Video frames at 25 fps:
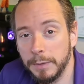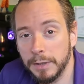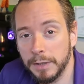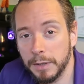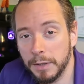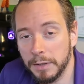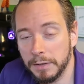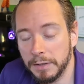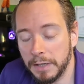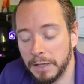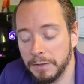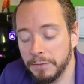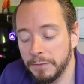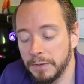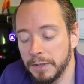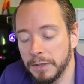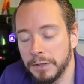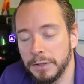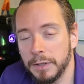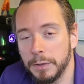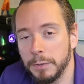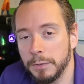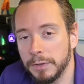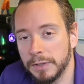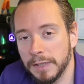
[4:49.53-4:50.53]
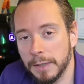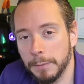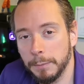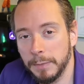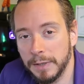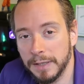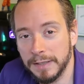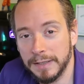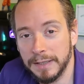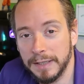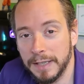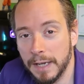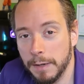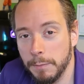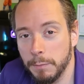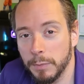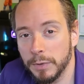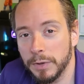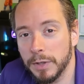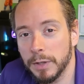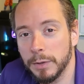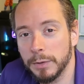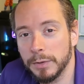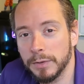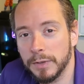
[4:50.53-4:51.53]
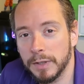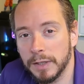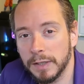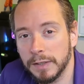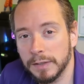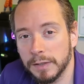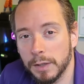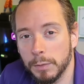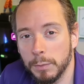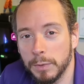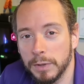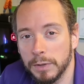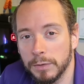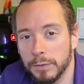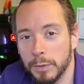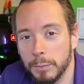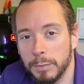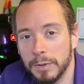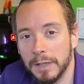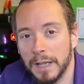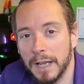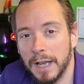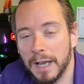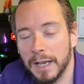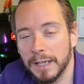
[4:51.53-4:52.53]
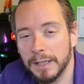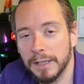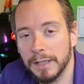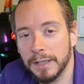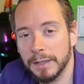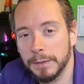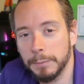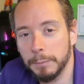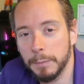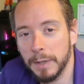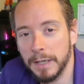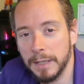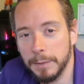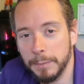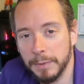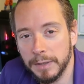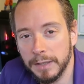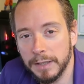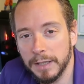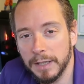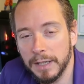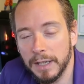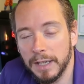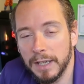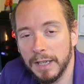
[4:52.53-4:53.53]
if you do send me a DM with those things, I will reply and maybe